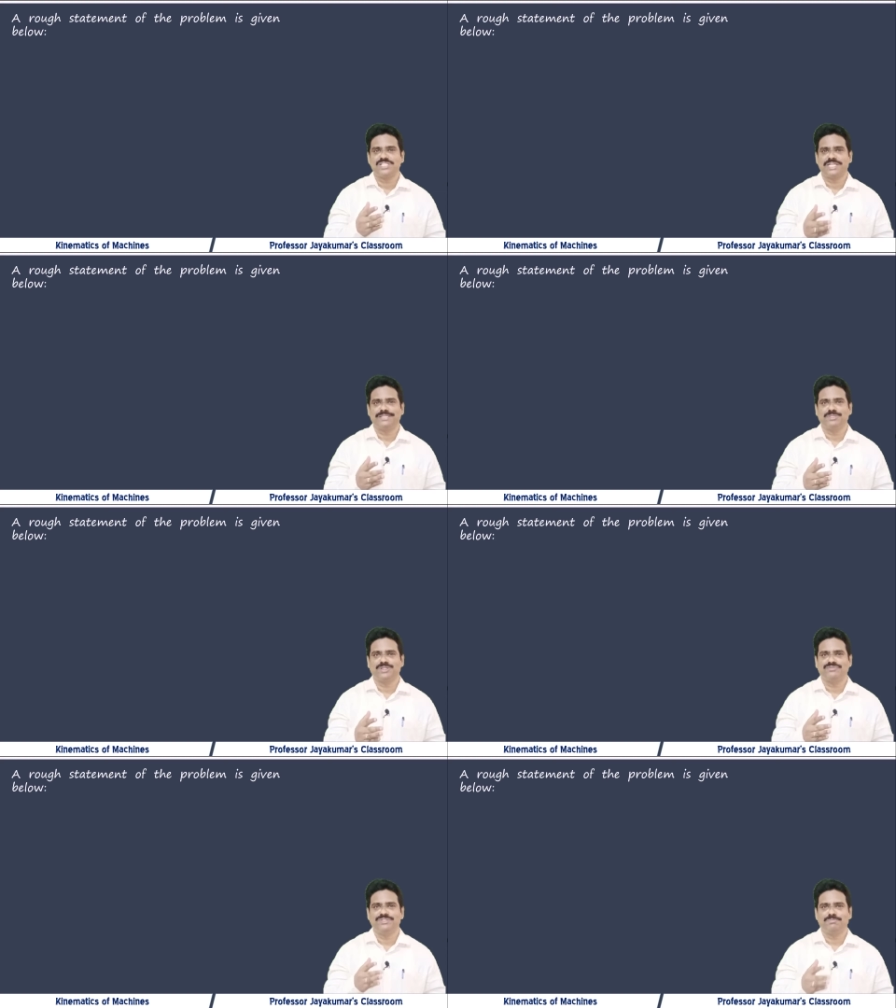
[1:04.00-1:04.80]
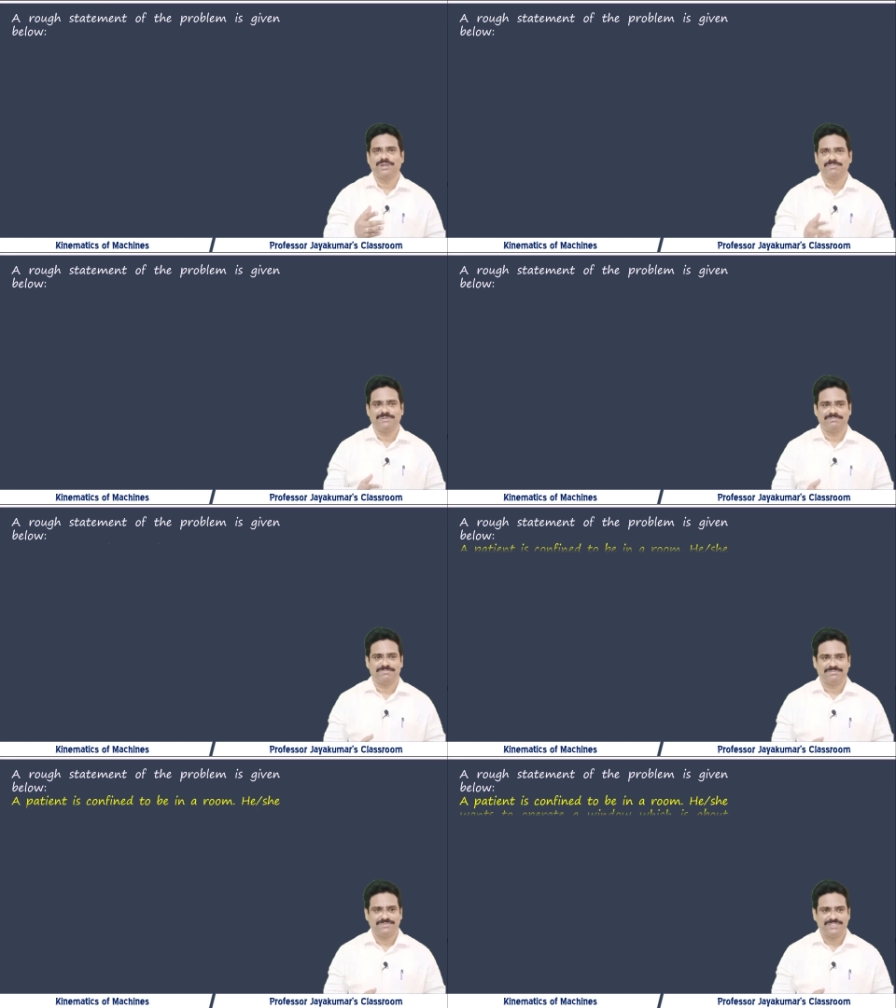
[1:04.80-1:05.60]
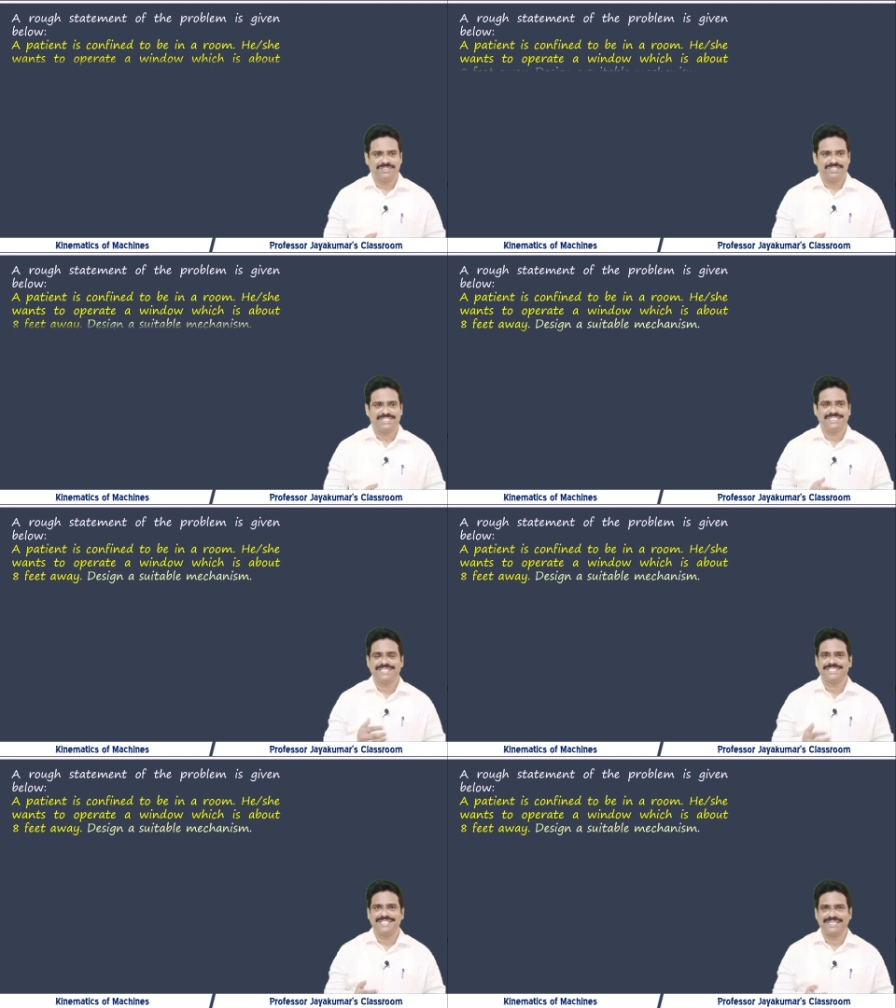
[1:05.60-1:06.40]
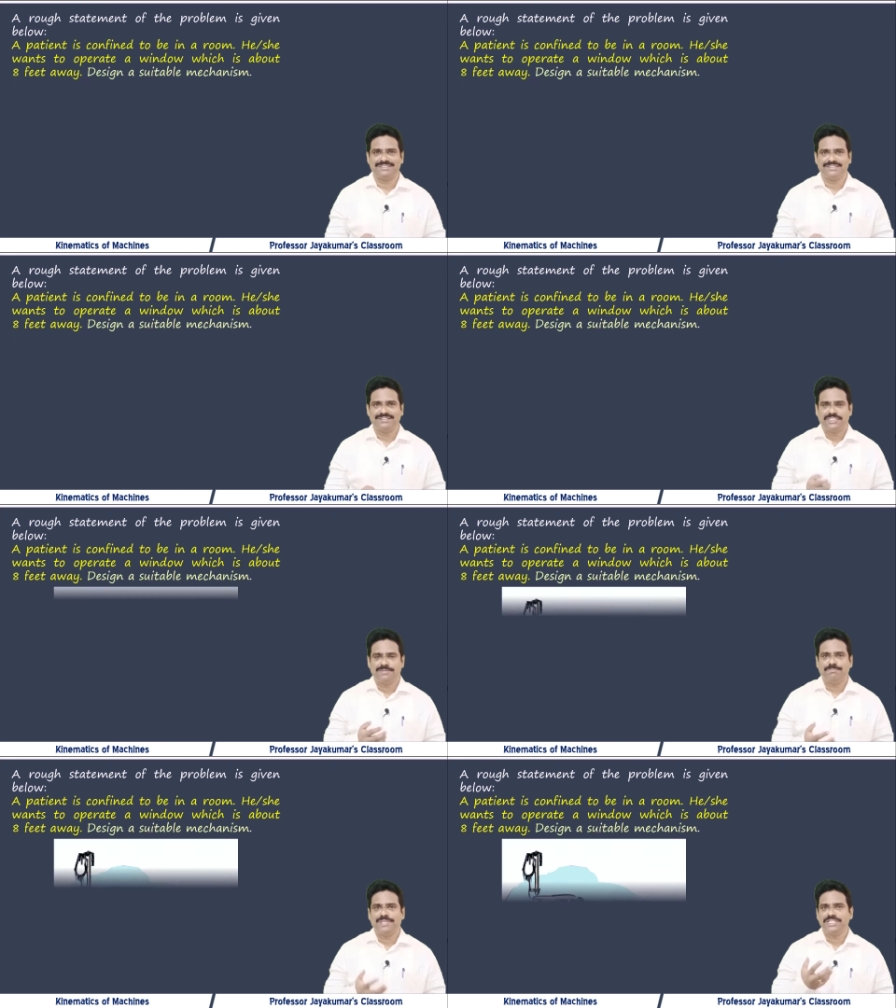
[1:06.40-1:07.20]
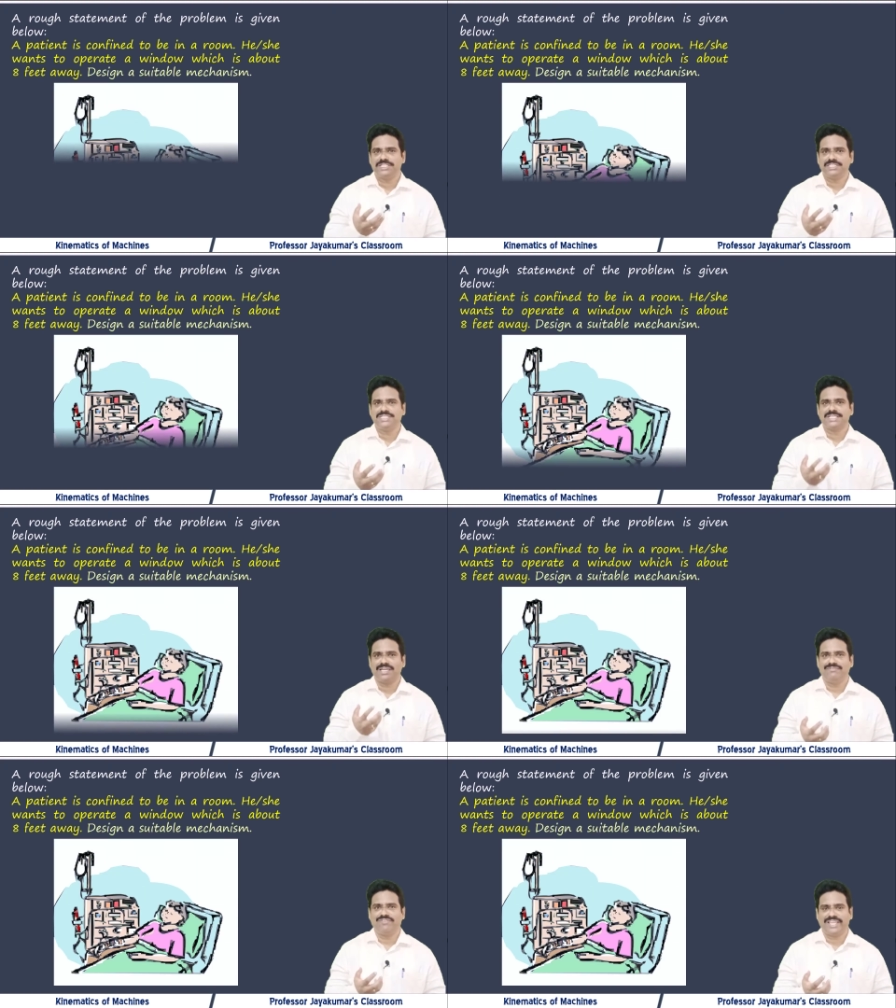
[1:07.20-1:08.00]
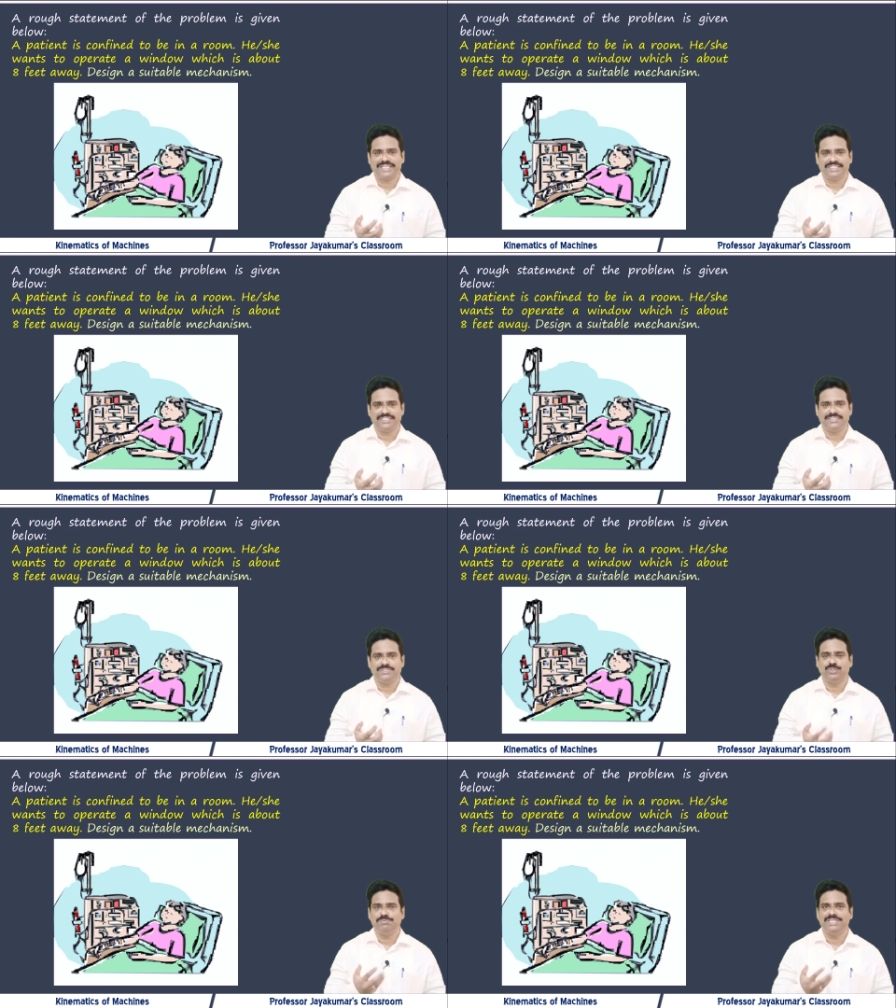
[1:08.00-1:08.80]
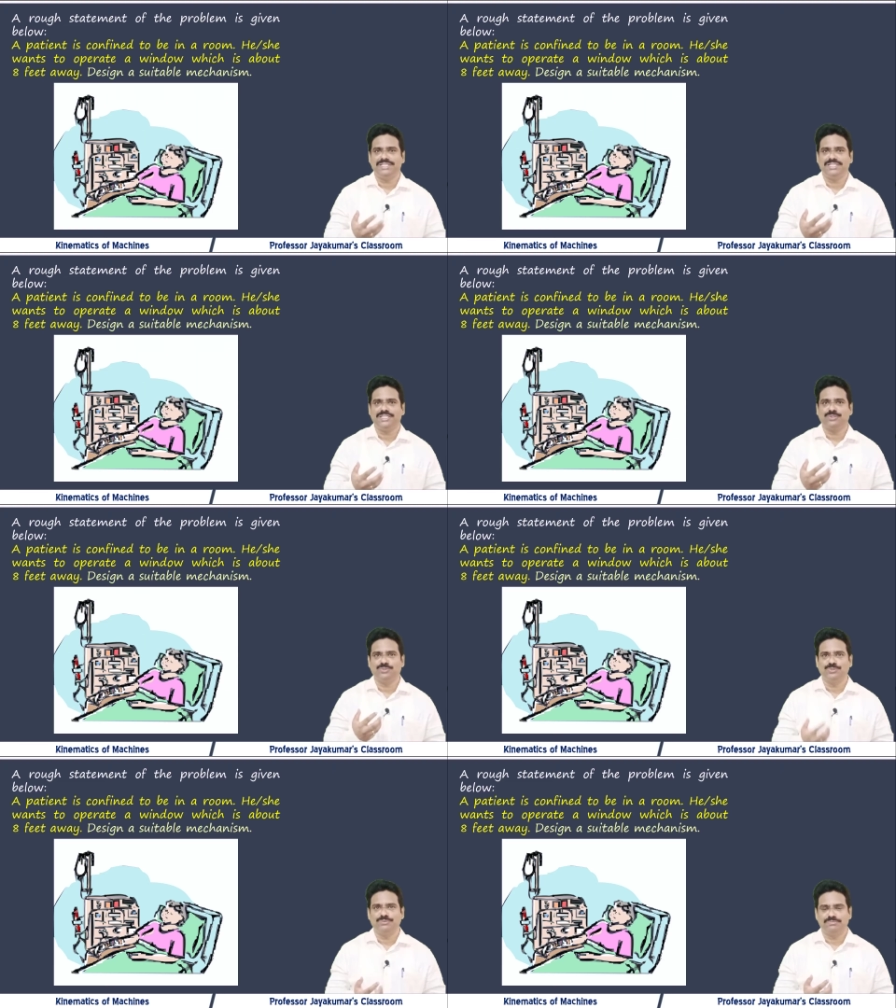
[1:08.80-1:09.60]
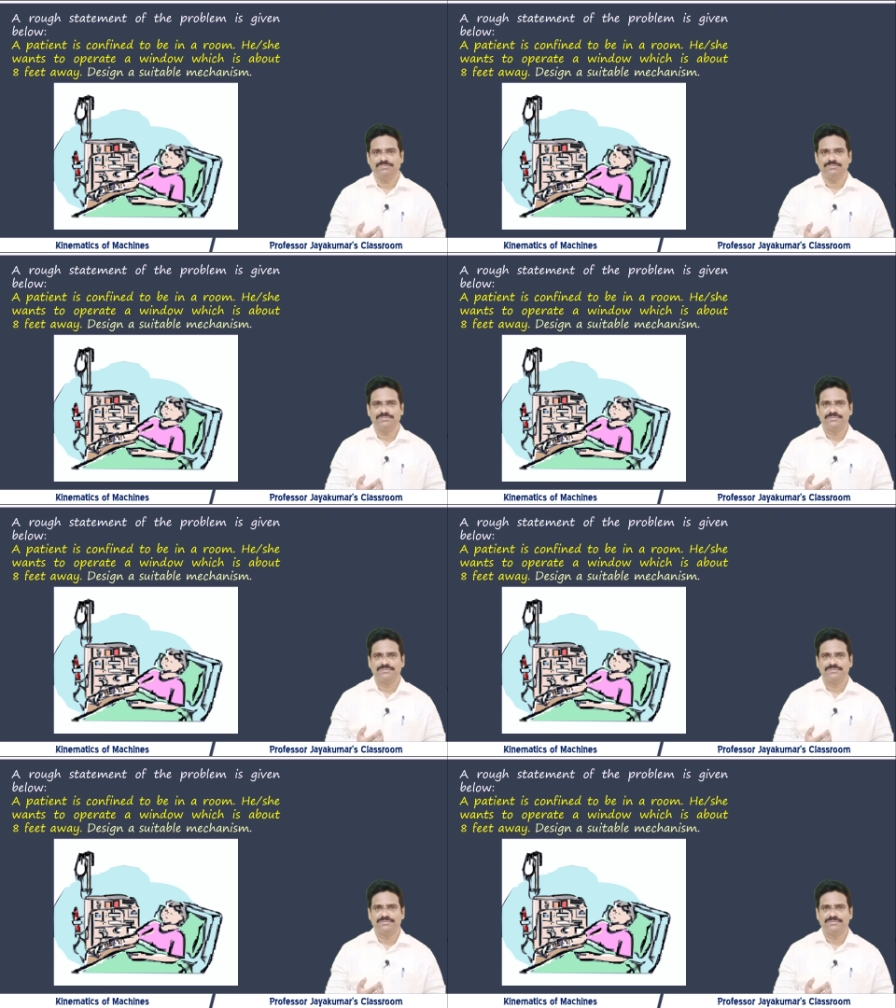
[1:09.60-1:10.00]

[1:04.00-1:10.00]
statement of the problem. It says that a patient is confined to be in a room